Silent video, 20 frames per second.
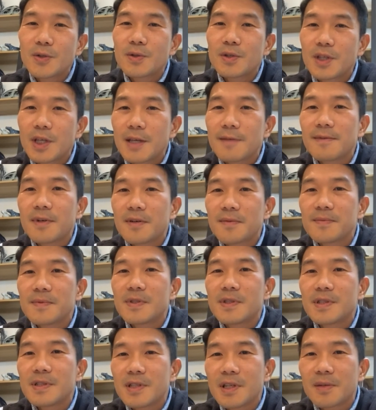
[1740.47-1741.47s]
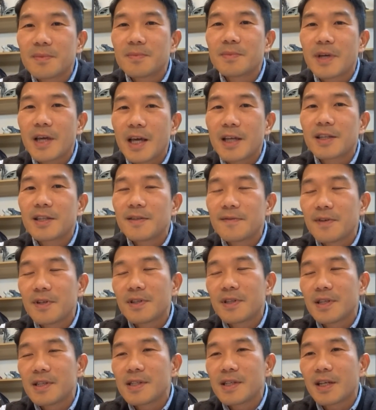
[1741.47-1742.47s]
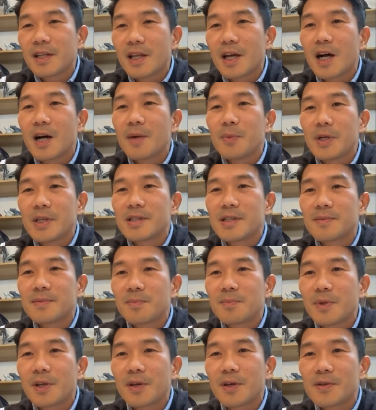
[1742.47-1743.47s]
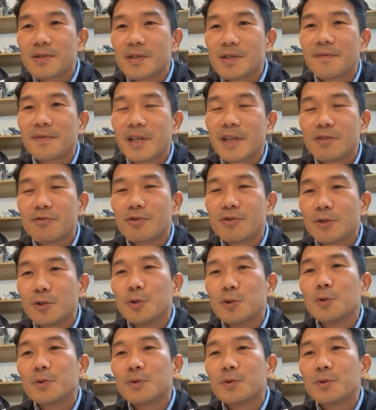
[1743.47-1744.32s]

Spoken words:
give up some activities and hobbies because of that rule.